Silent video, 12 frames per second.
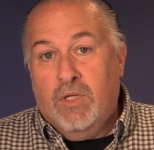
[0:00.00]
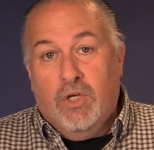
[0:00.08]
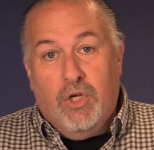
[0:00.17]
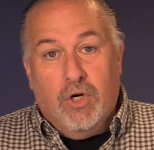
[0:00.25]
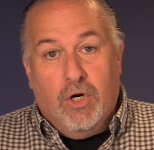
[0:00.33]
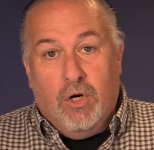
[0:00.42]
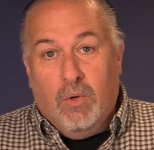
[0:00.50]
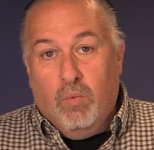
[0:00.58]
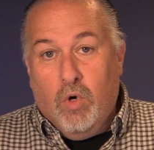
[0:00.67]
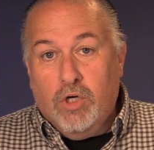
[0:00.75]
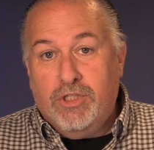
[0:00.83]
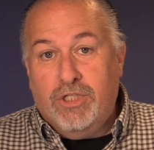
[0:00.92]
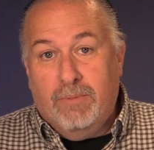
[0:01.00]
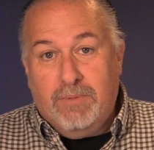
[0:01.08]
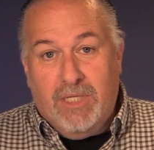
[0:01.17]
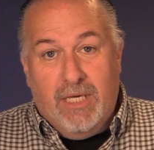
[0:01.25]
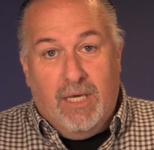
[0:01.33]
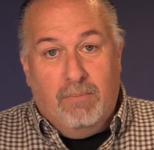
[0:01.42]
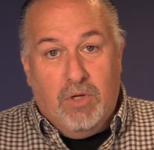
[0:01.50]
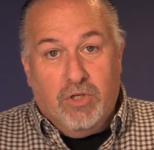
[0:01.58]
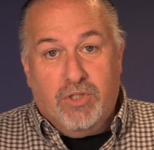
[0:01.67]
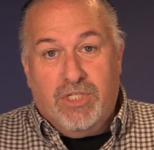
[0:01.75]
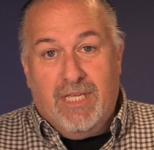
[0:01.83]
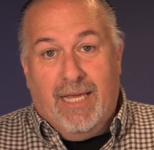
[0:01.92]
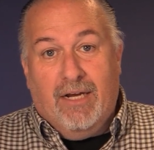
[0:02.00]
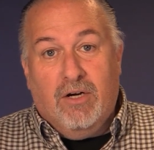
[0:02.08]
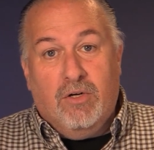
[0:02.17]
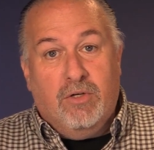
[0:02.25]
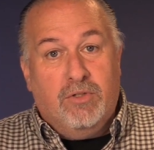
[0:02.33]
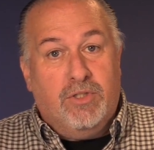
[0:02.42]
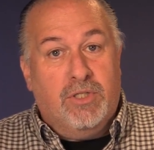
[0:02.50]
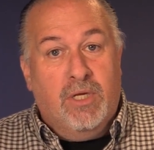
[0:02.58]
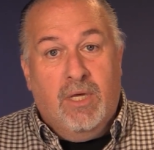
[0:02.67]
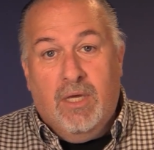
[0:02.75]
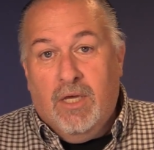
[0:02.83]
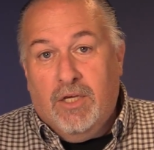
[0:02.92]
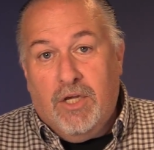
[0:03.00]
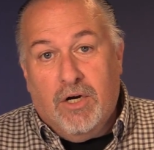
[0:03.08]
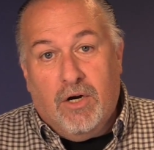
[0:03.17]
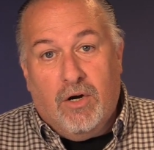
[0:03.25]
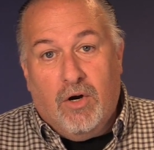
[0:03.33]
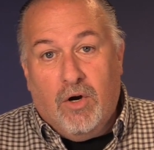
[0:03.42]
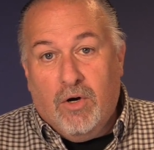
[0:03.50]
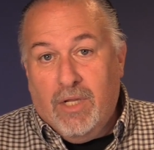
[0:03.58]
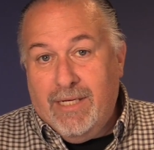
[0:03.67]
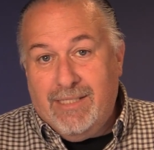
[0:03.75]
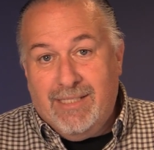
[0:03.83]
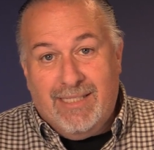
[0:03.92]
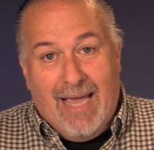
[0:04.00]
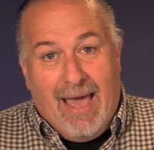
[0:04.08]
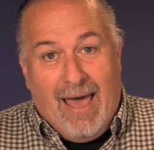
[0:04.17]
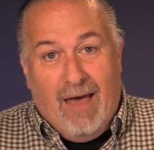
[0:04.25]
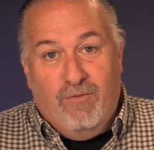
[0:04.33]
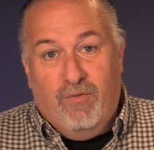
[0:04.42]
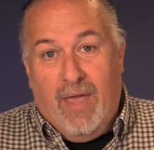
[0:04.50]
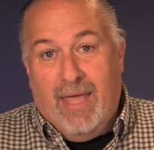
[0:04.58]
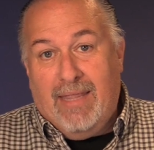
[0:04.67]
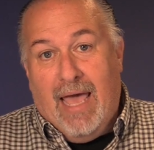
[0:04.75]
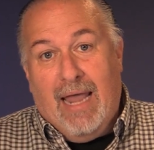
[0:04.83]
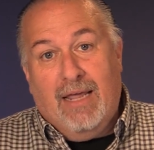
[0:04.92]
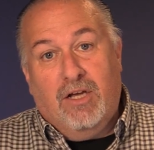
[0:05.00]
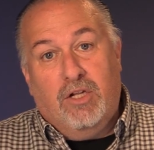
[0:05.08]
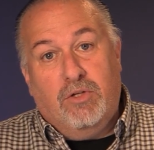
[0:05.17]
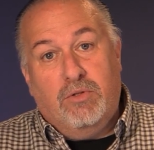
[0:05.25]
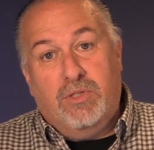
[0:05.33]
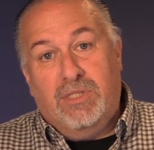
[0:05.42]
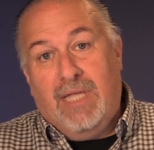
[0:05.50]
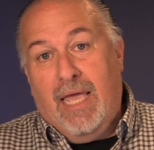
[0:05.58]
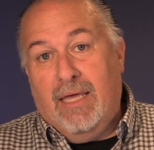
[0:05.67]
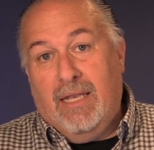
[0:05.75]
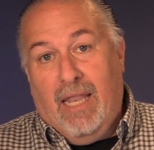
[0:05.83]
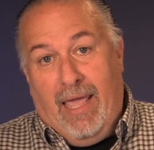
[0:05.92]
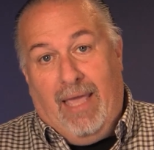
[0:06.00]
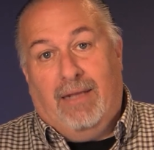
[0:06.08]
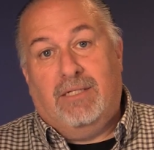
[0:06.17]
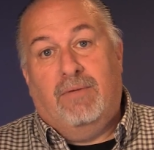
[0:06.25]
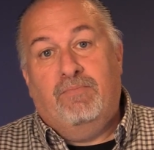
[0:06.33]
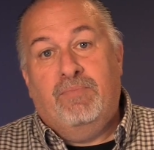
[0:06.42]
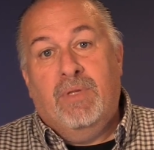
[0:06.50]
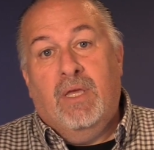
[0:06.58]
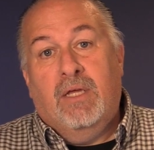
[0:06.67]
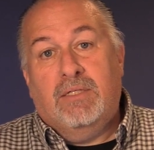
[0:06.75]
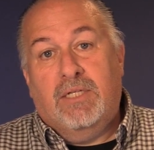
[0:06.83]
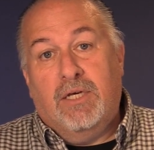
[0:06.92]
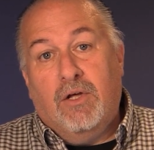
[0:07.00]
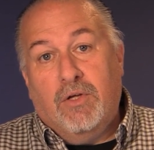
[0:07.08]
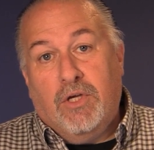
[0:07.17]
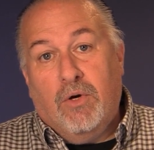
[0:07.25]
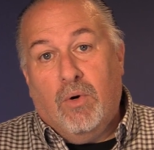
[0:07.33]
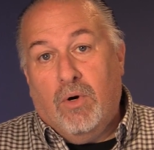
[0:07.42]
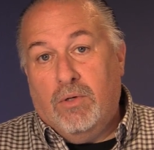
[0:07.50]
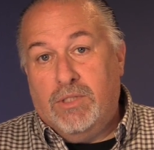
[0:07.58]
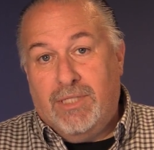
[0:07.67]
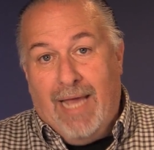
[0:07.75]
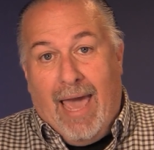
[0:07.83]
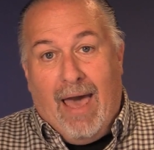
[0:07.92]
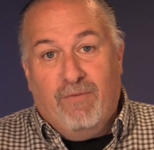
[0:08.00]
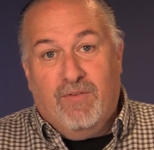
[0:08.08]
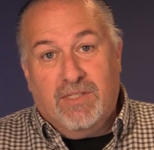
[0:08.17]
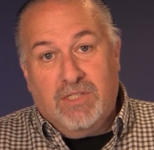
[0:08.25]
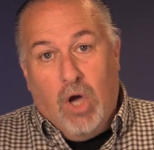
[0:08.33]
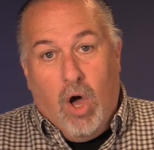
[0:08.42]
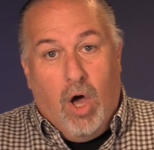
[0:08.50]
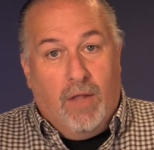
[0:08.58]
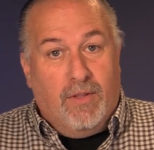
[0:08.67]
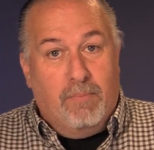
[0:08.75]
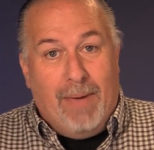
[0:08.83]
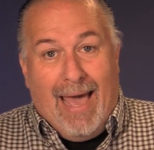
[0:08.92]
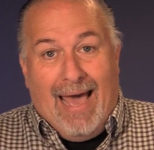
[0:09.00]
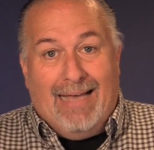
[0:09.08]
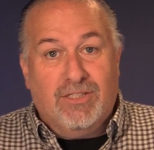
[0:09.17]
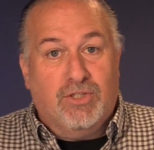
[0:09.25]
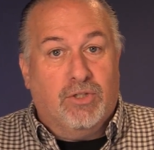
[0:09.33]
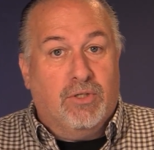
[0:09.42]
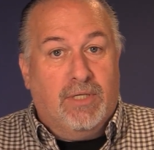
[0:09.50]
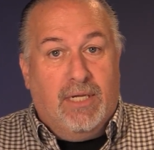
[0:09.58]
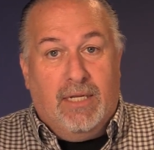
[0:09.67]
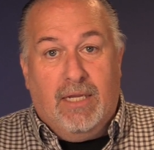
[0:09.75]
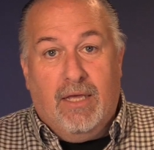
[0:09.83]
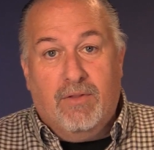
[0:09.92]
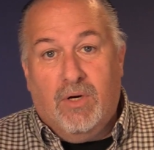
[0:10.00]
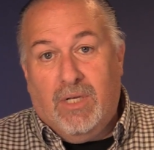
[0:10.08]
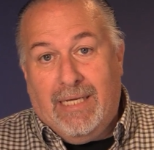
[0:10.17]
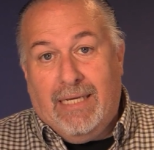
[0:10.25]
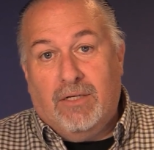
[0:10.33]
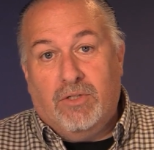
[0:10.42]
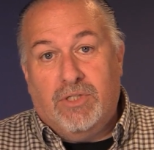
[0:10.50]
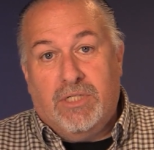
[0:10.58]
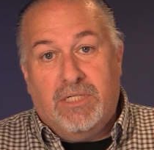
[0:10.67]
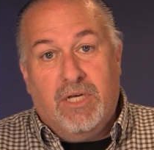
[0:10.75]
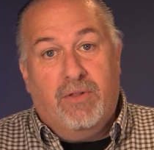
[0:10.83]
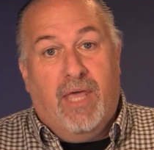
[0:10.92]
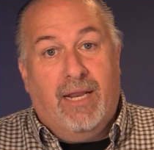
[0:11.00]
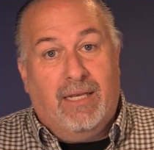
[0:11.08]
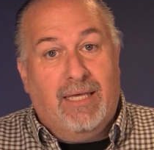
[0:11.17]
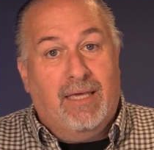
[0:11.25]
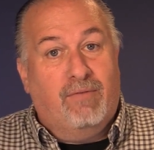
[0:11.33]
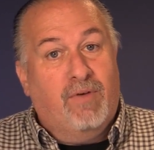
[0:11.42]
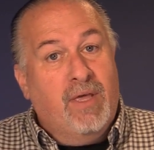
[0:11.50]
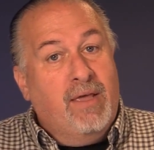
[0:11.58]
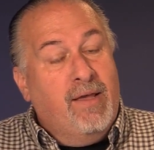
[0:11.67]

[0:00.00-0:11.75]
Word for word: your worship team, your singers, your early staff, and that includes staying late till your staff is gone, the pastor and any other leaders until they leave.